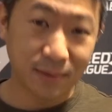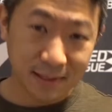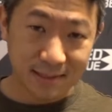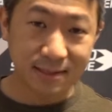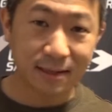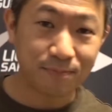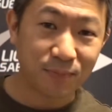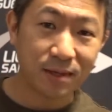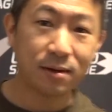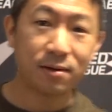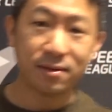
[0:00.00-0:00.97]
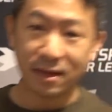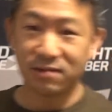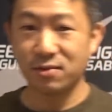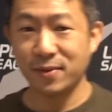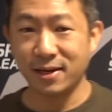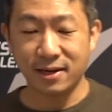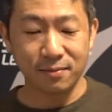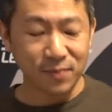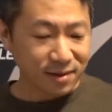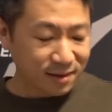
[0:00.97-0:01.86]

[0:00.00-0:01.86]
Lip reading: but you know, thanks for being here.